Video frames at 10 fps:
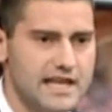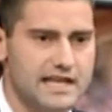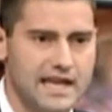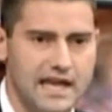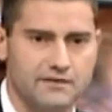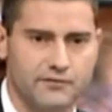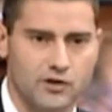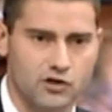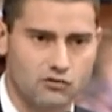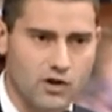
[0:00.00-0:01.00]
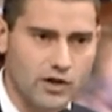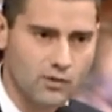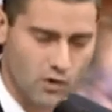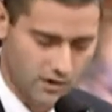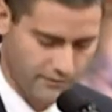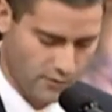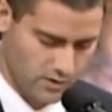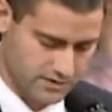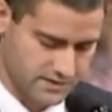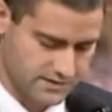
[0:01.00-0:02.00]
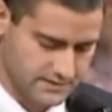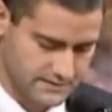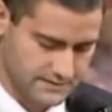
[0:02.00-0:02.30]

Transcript: they can for a growing workforce.